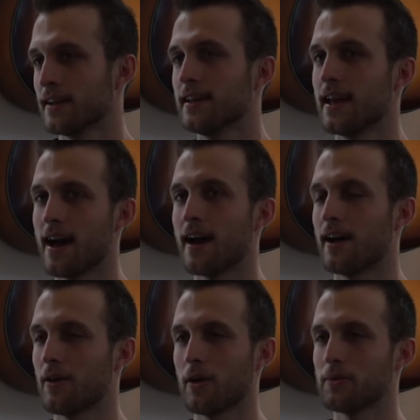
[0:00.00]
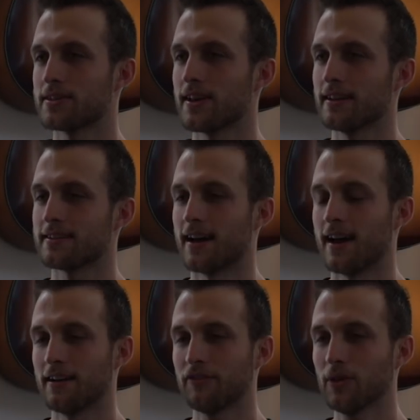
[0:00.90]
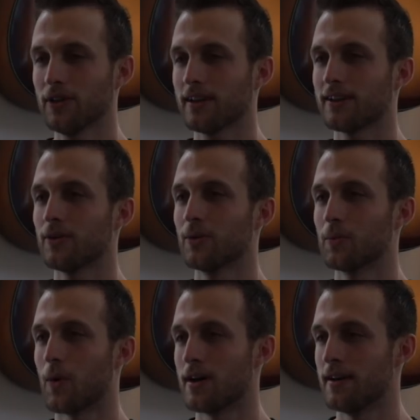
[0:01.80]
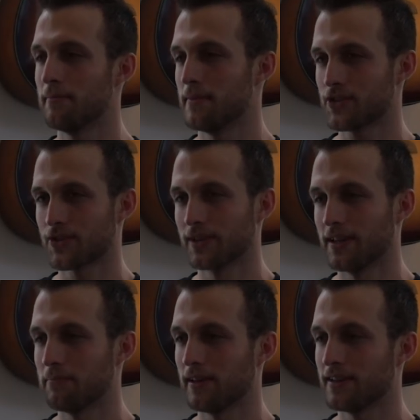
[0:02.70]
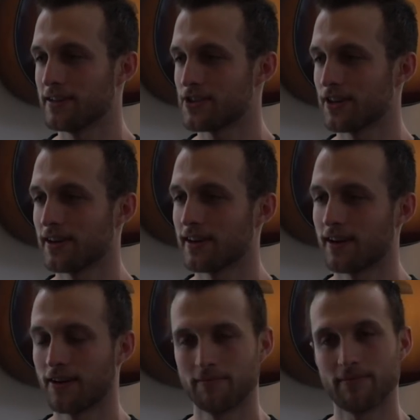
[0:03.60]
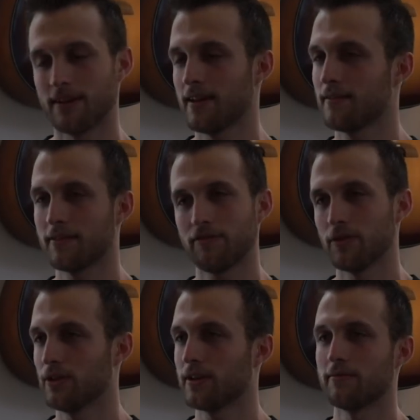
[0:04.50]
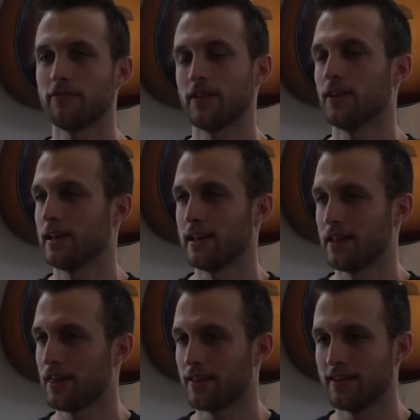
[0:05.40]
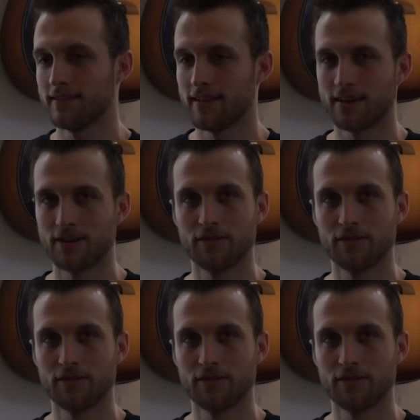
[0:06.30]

Yeah, I would say it's not. If you look at who won Mr. Olympia this year, or if you look at Phil Heath, he, I don't